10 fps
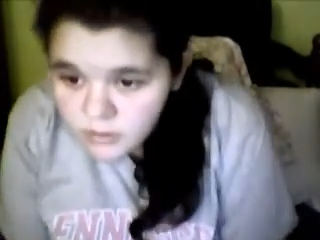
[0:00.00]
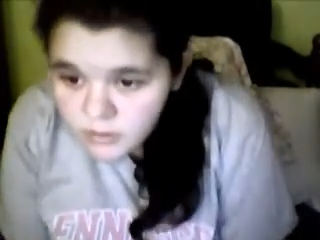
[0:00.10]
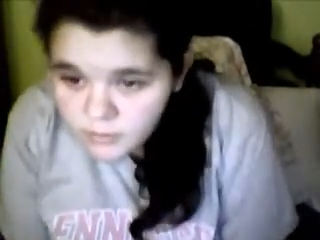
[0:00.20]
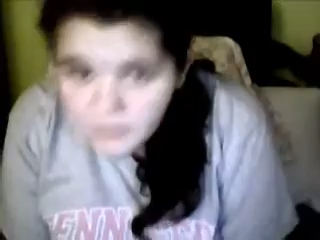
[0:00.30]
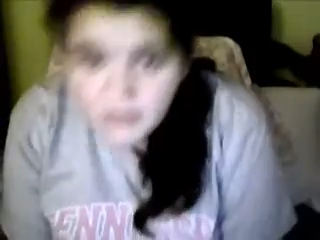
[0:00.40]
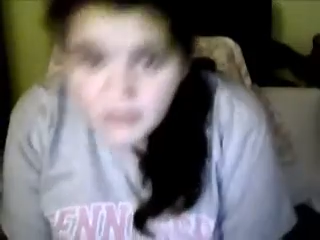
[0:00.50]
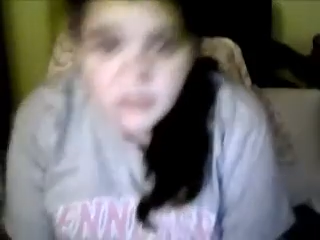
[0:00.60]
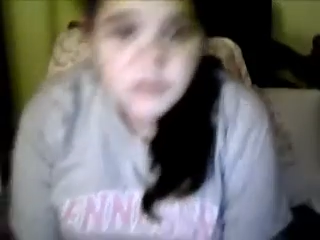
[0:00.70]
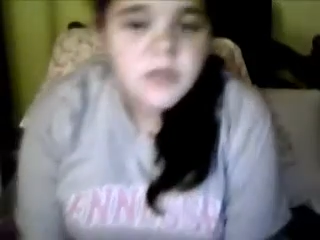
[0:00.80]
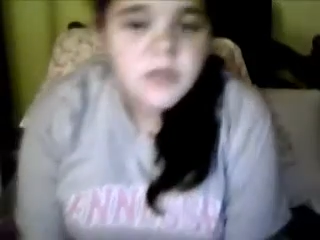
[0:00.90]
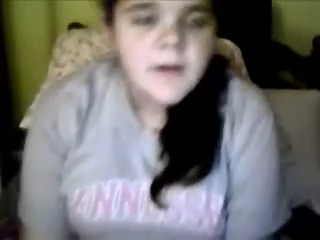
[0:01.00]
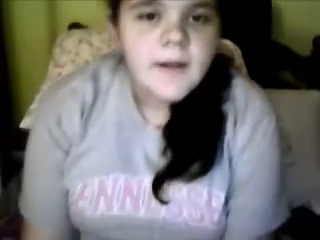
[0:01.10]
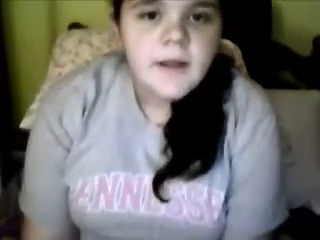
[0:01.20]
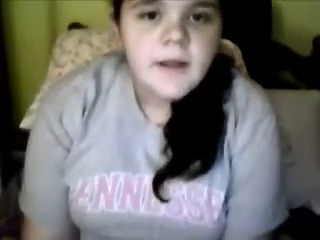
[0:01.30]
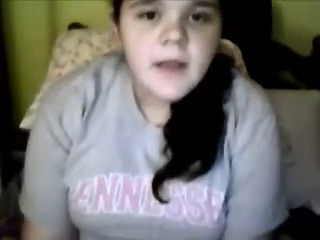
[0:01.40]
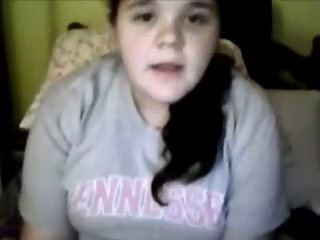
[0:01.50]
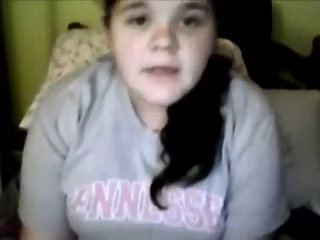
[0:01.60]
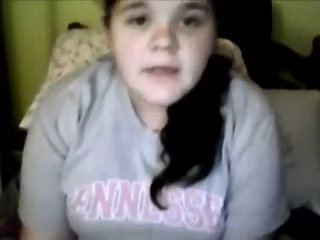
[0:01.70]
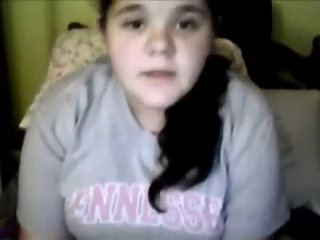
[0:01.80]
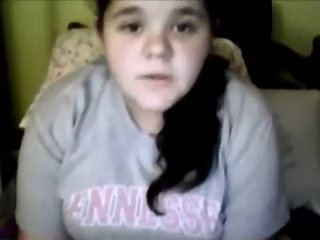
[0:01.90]
oh my gosh yeah I
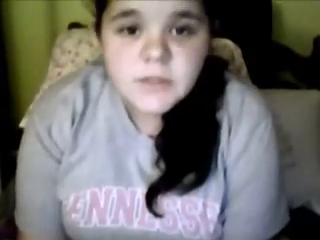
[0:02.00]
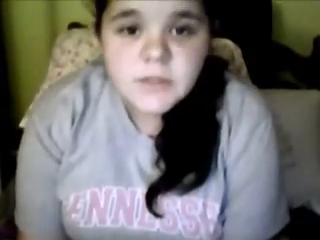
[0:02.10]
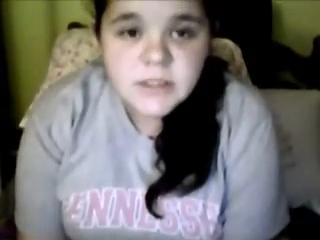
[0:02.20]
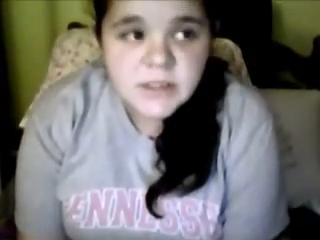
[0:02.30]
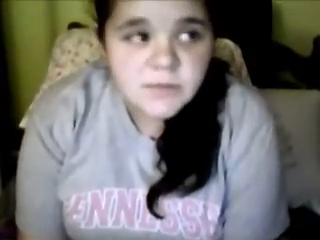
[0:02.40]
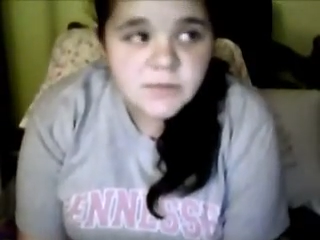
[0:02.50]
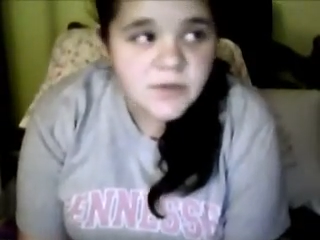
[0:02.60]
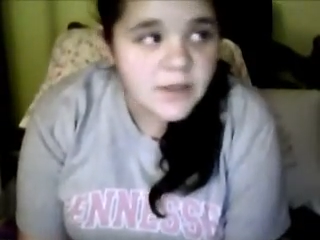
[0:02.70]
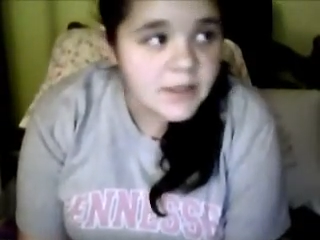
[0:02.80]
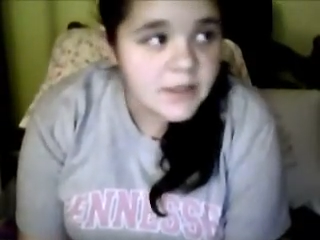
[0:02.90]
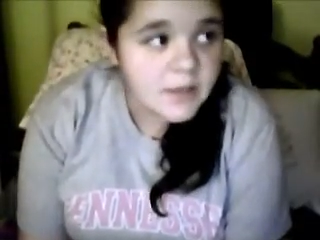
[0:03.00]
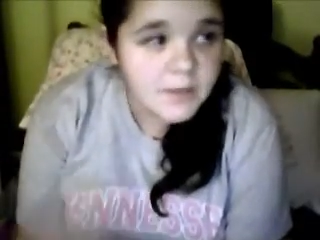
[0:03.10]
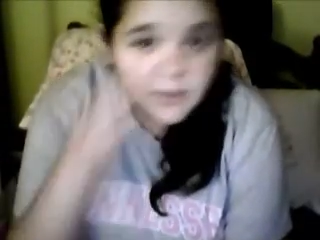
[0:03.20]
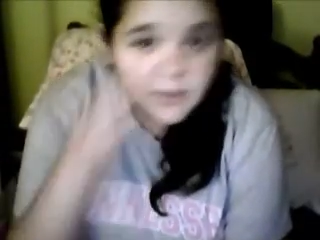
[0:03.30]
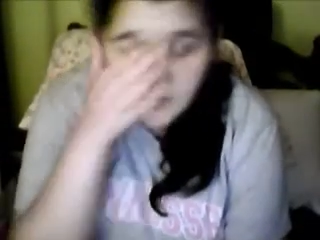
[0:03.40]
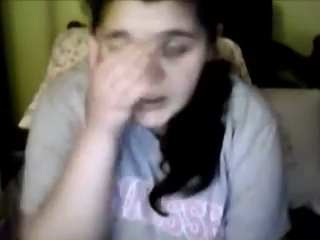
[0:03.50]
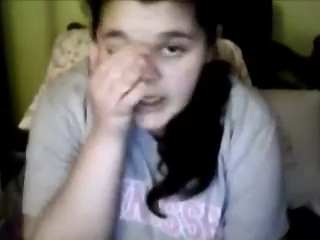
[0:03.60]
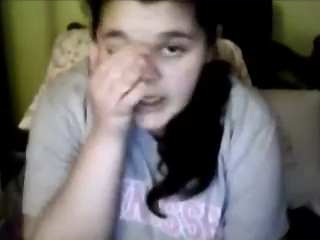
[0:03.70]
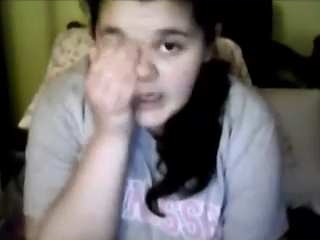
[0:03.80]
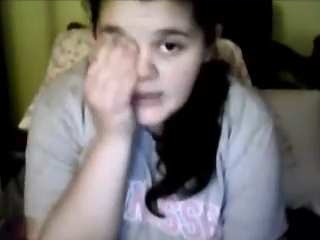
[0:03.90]
need to go to sleep so I can get up in the
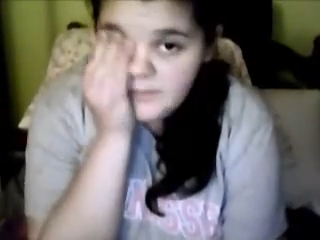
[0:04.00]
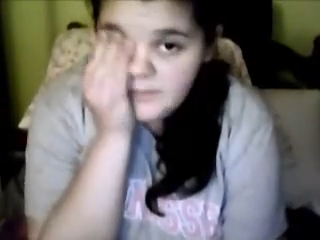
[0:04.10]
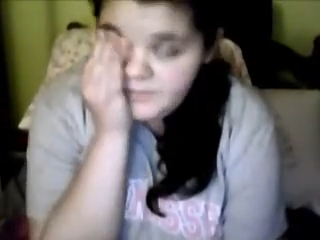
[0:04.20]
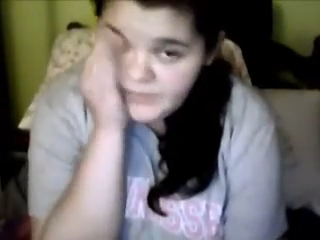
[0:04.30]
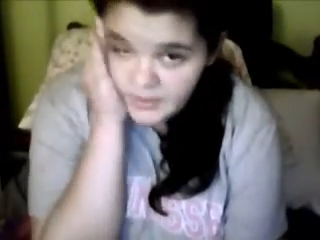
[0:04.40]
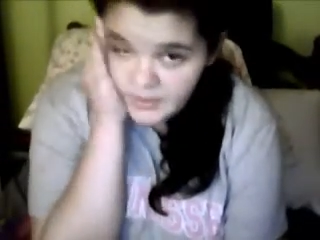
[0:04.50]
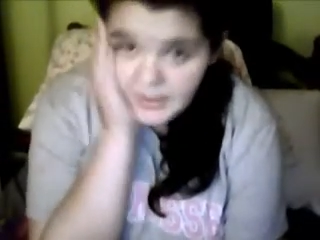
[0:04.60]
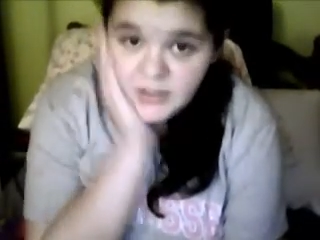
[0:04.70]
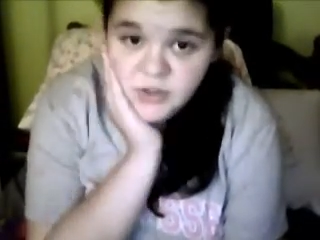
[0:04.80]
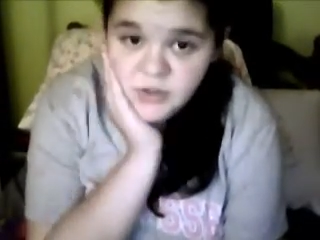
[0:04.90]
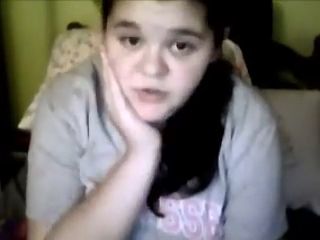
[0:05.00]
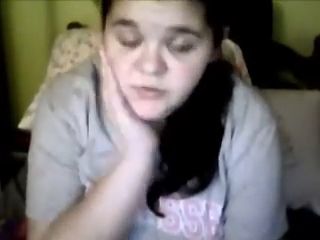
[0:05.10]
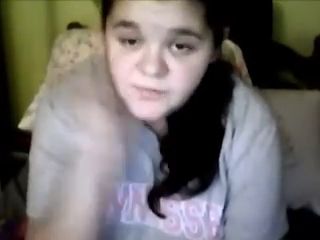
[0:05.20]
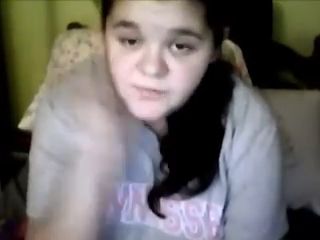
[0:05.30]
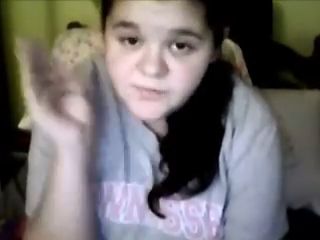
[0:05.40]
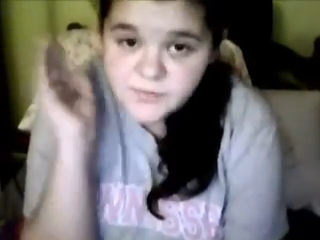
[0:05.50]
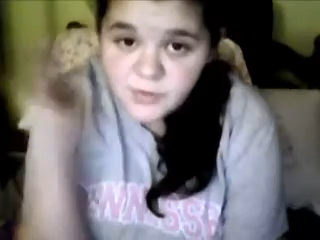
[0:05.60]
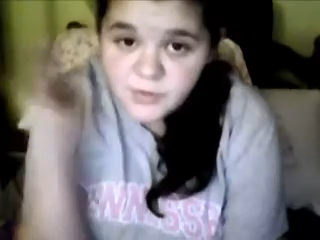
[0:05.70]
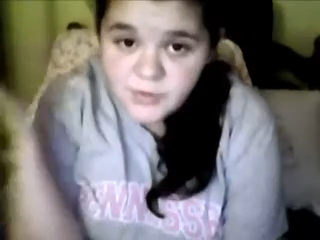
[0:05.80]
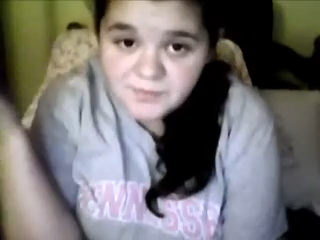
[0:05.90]
morning and get back to
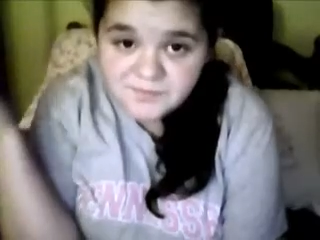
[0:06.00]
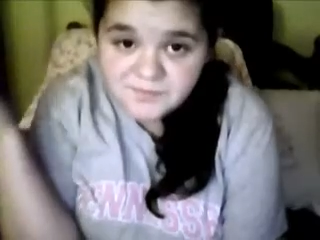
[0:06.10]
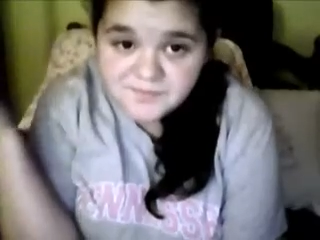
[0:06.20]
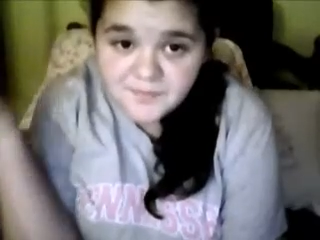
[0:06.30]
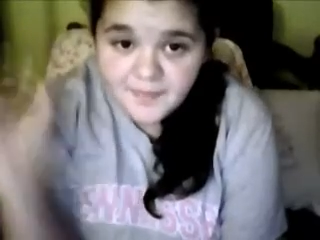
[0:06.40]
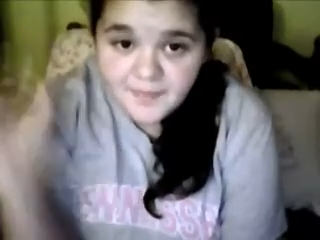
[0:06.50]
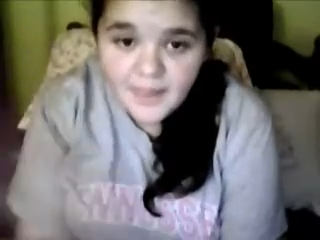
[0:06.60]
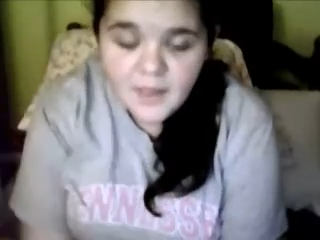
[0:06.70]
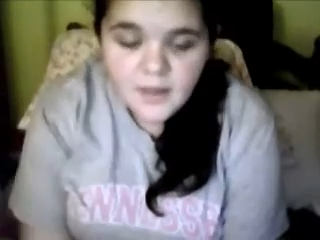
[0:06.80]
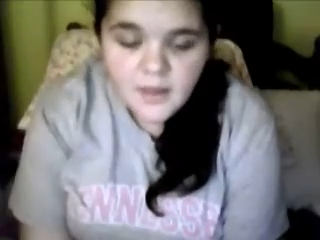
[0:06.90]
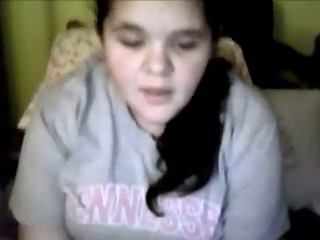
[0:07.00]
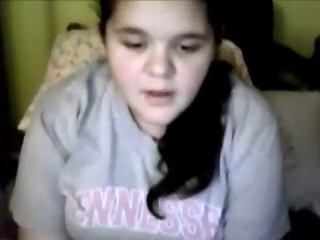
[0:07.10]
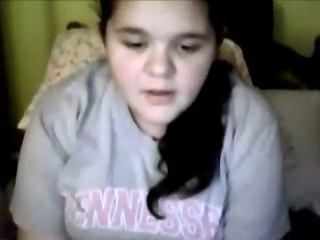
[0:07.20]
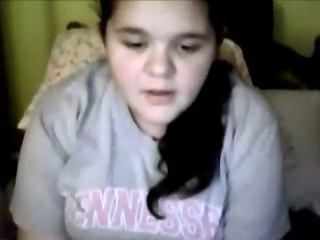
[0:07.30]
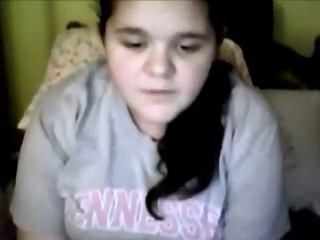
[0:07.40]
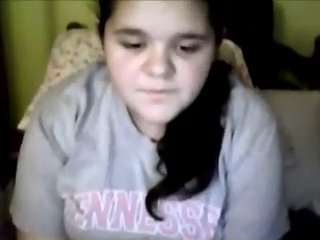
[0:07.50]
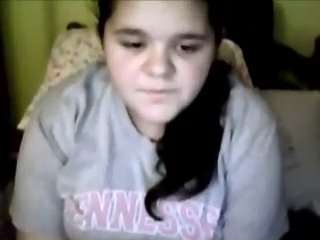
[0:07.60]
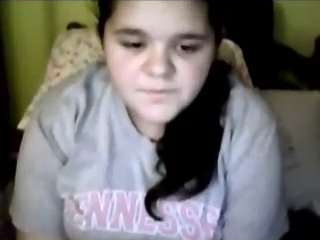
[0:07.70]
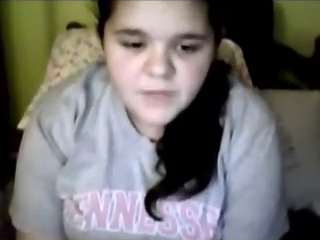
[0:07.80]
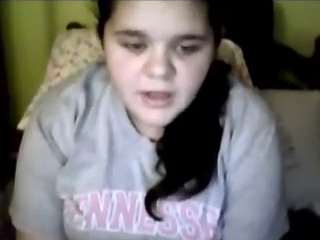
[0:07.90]
the room
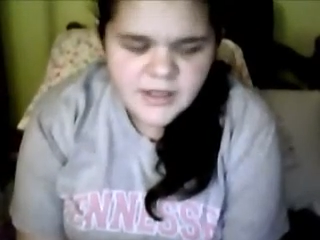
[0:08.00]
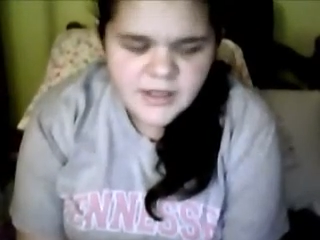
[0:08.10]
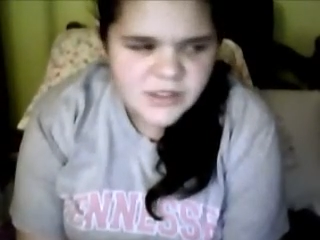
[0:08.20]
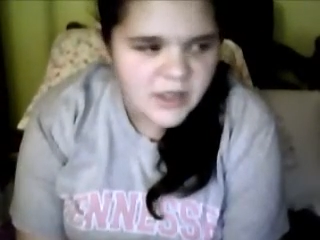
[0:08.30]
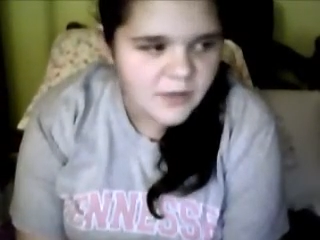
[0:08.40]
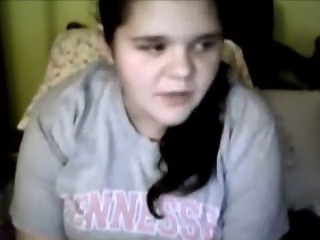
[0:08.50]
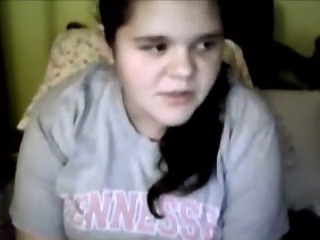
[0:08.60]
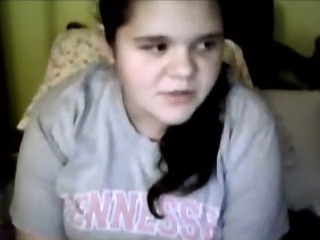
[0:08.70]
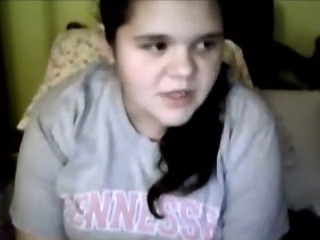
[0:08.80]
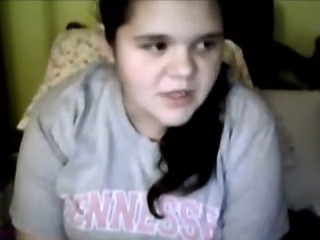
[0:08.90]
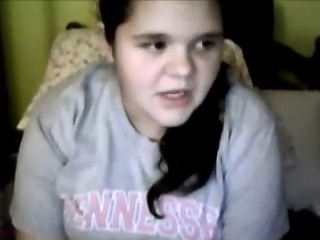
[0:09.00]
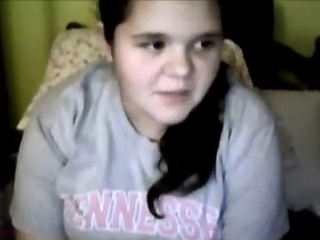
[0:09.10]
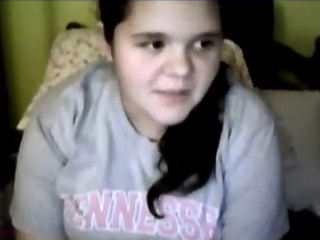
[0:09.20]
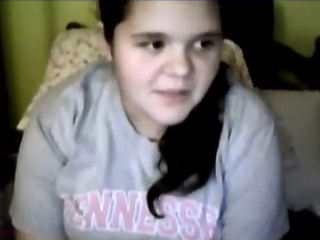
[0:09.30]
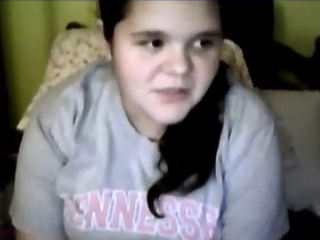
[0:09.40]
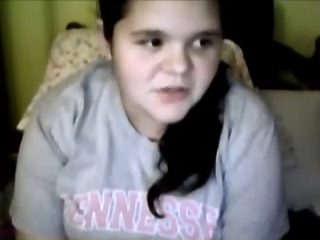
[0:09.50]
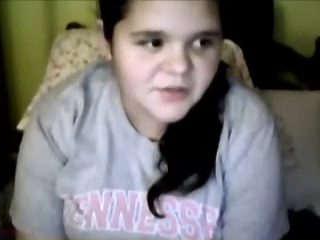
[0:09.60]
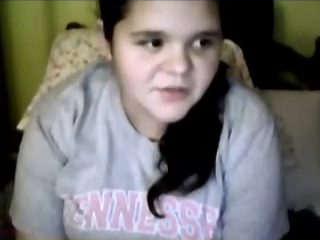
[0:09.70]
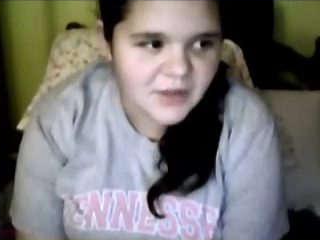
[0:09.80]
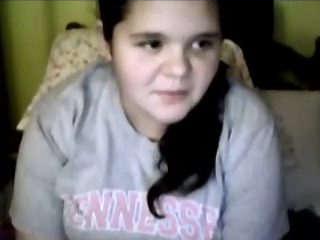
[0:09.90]
um actually I wish I would have taken pictures
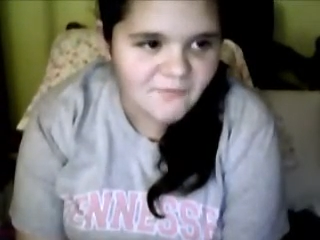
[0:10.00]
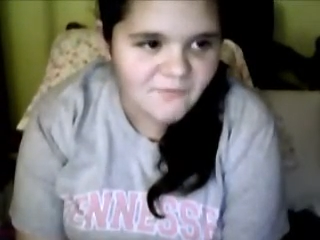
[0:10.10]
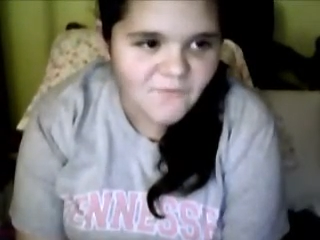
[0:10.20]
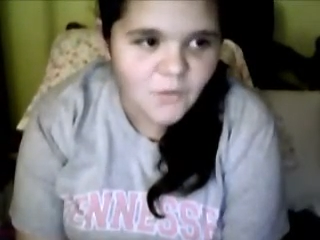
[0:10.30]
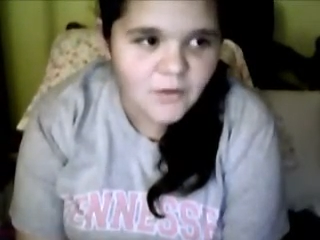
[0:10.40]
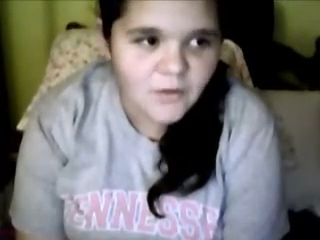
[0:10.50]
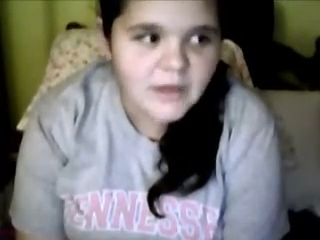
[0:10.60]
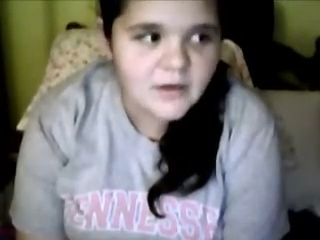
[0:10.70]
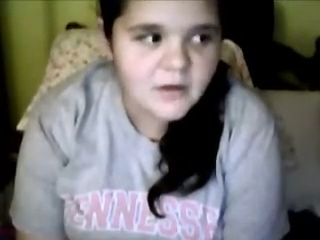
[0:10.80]
of like before it